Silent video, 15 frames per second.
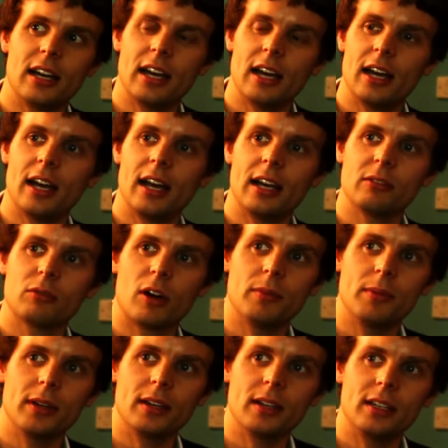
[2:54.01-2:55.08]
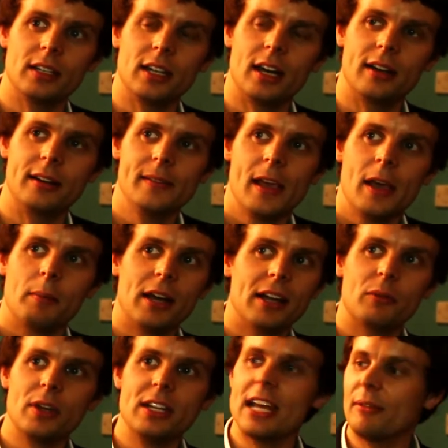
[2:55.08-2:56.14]
And Robert, you know,
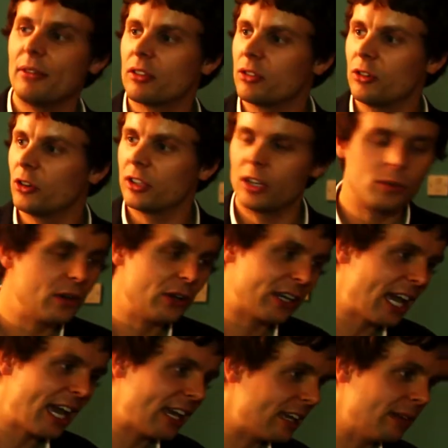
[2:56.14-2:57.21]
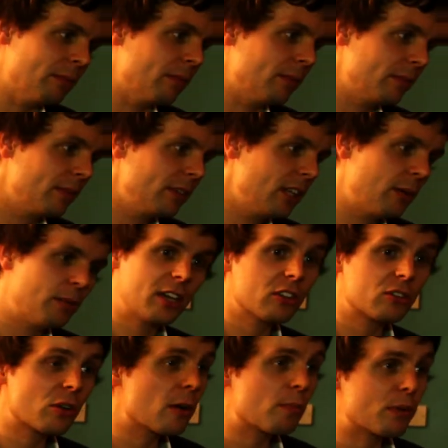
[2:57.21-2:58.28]
but we never thought that we would get him, you know,
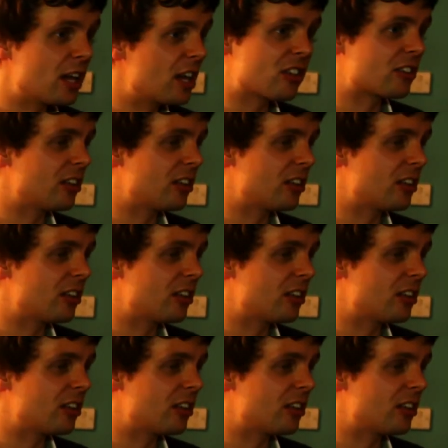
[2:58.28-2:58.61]
because we're a British